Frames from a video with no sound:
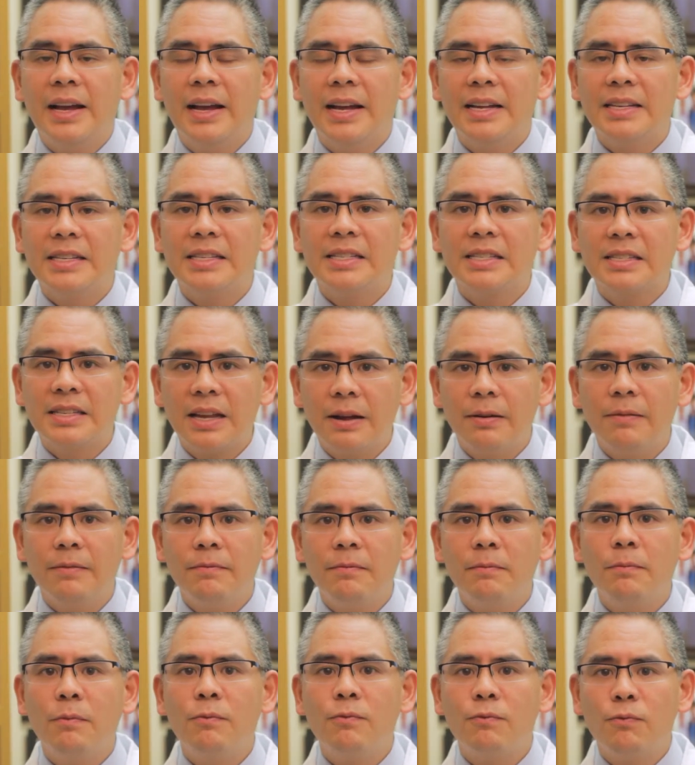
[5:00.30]
has
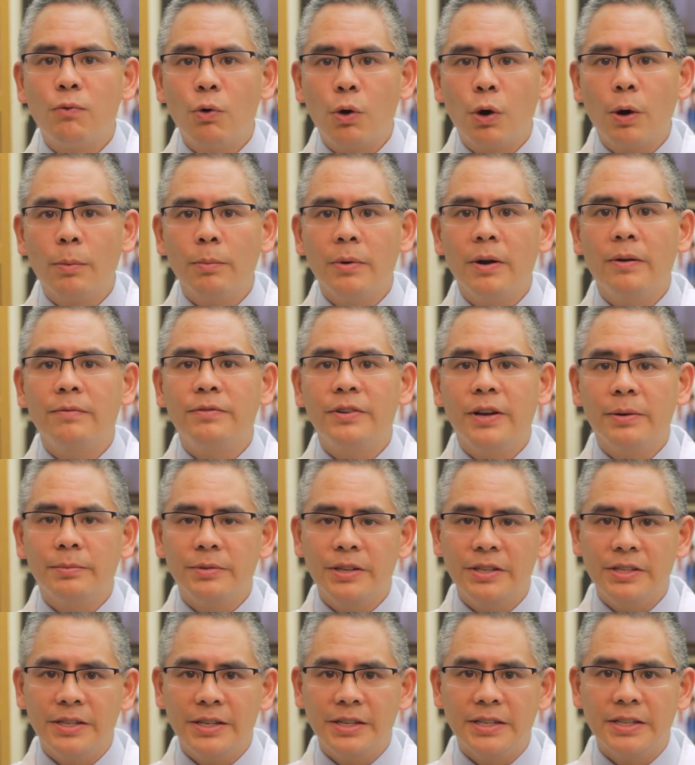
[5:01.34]
some form of gum
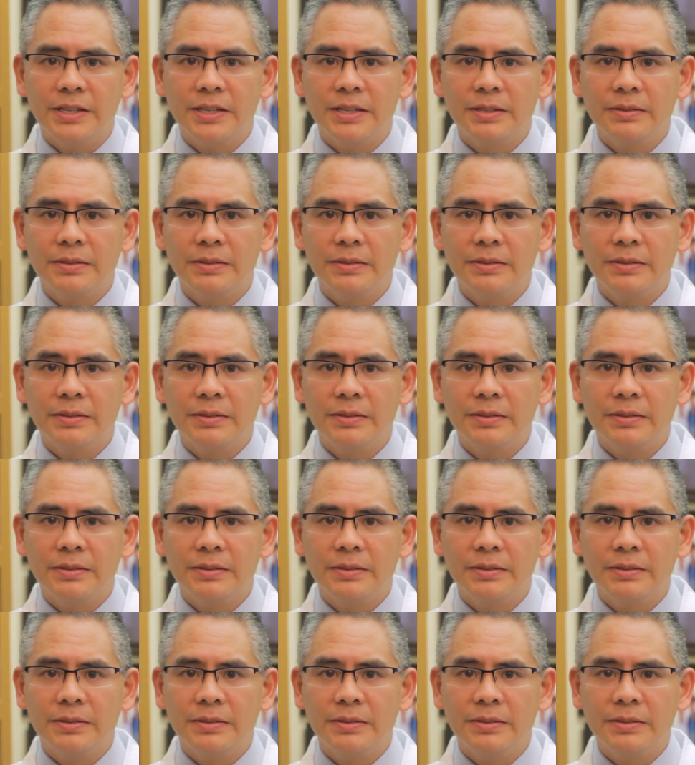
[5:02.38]
disease.